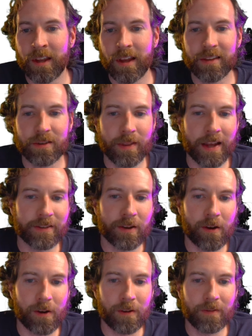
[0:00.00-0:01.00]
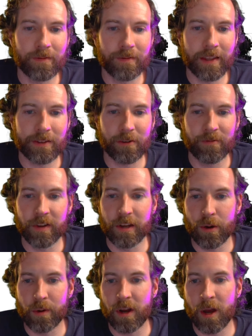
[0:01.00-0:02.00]
And so that's all
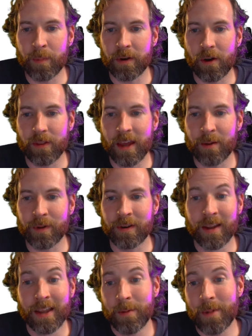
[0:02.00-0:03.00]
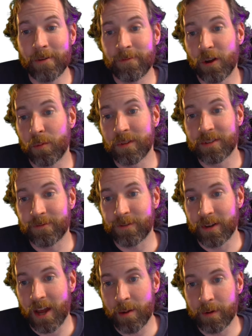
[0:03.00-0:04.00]
videoed up and all that. But Matt Feldman's a
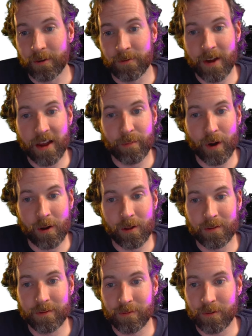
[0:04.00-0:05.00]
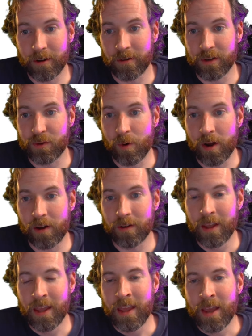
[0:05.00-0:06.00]
phenomenal 5-ball runner as well.
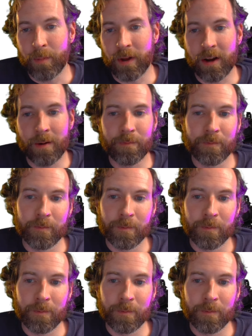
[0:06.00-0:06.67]
But